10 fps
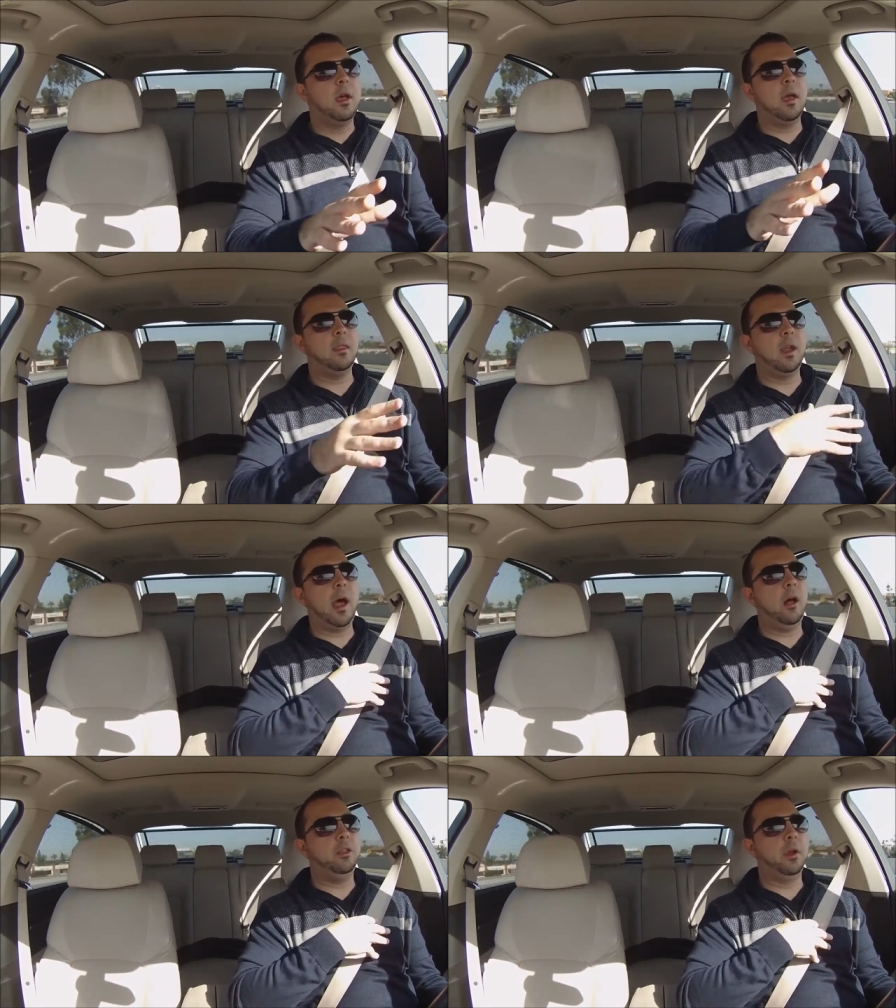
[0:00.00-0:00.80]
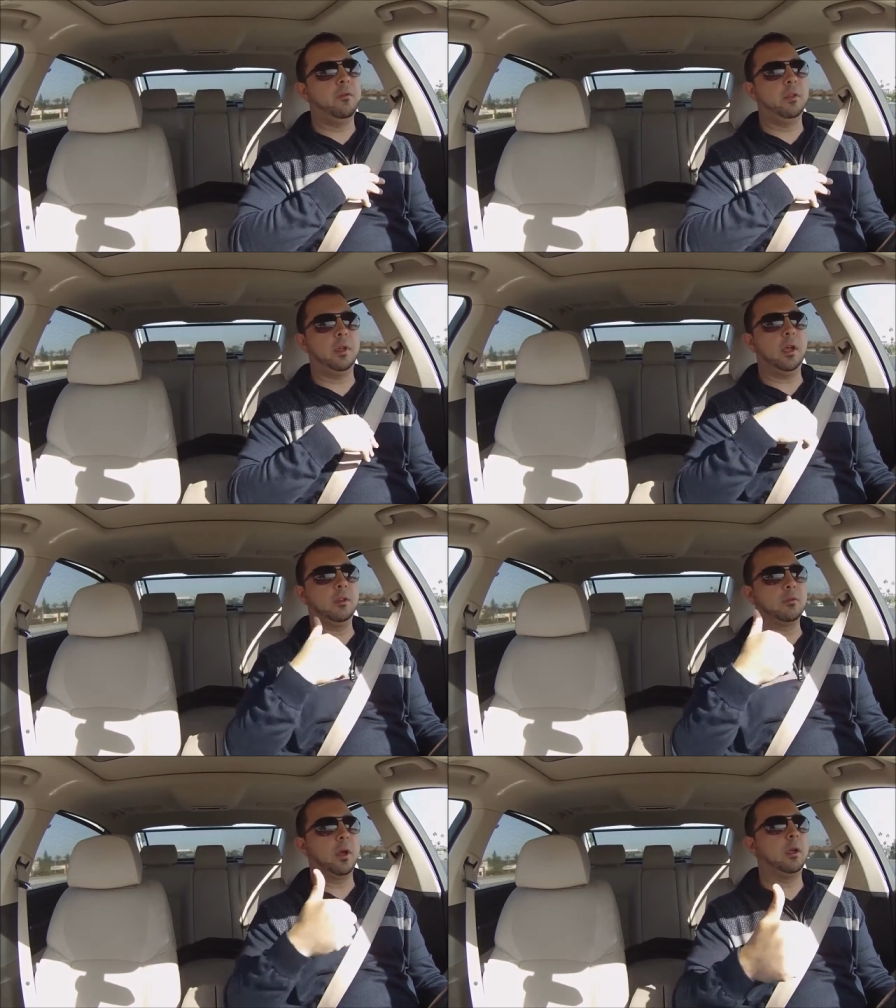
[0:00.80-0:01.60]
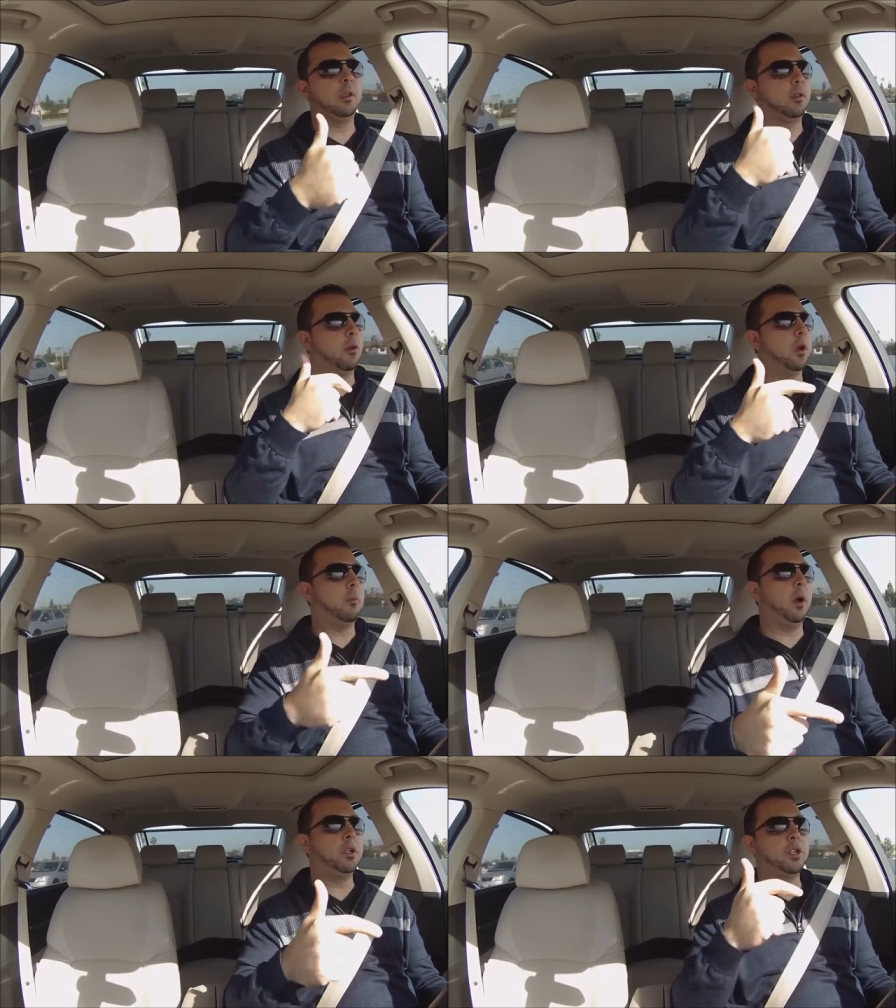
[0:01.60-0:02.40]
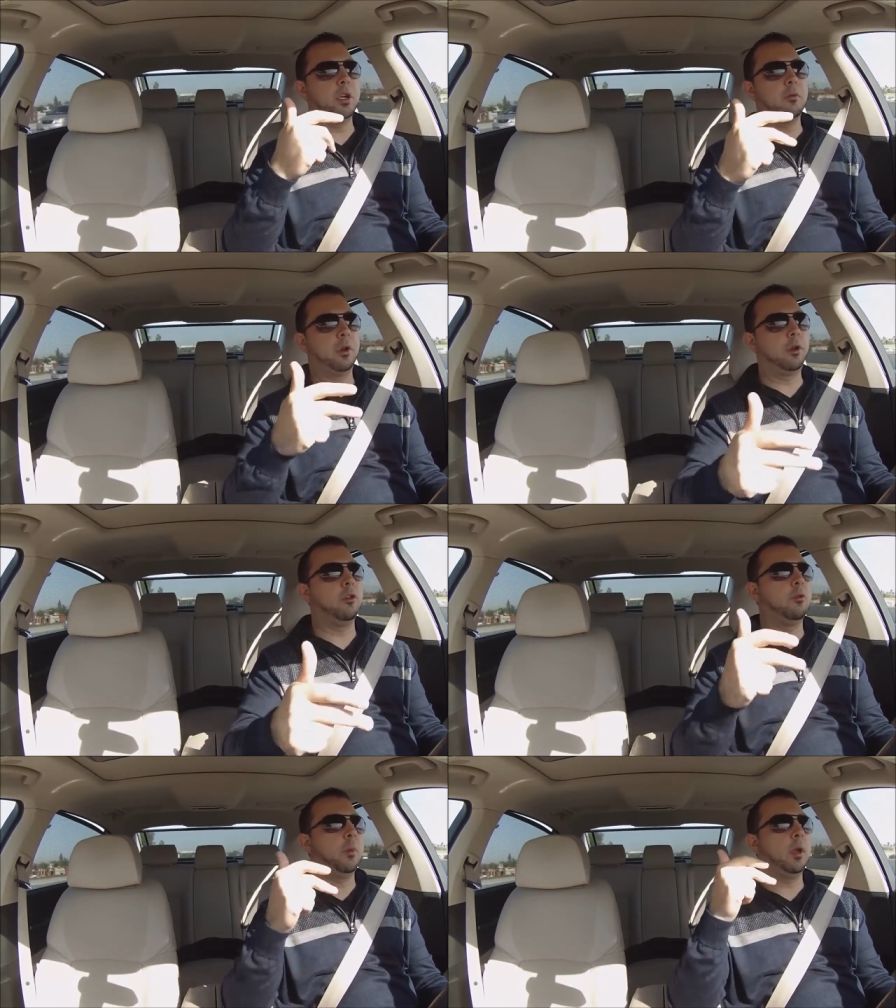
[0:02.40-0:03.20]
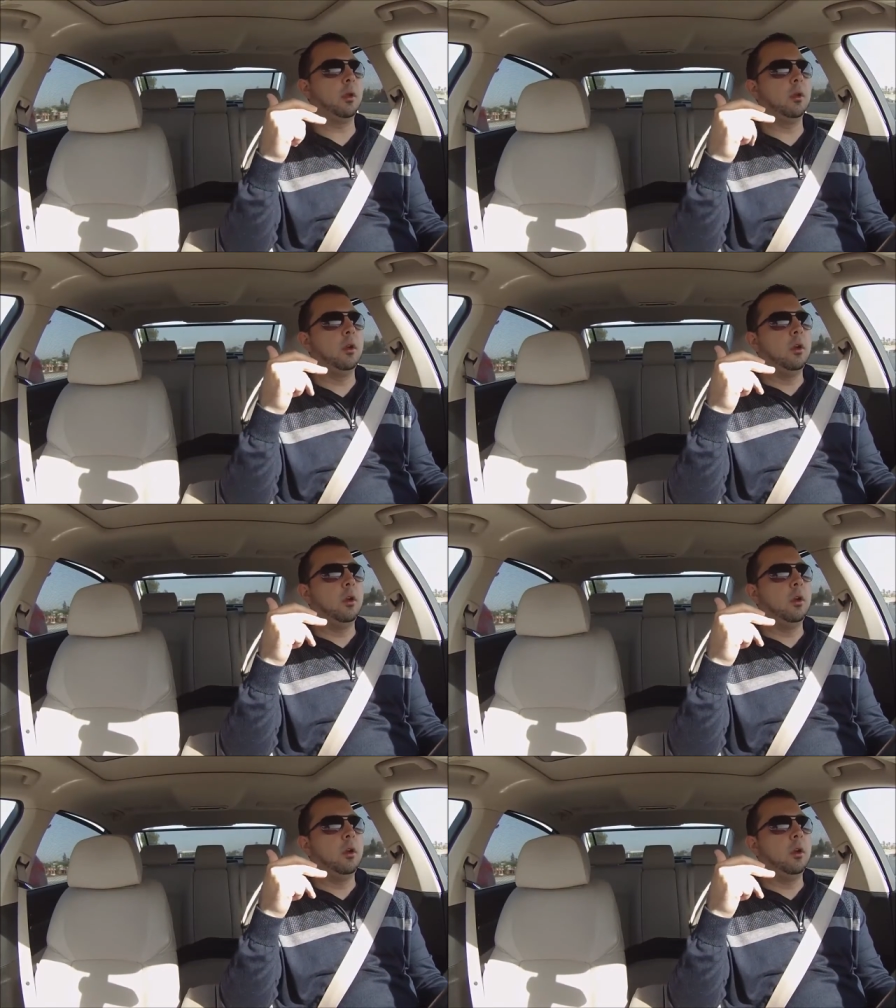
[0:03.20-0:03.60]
and then I'll do everything else: regulatory, budget, recruitment,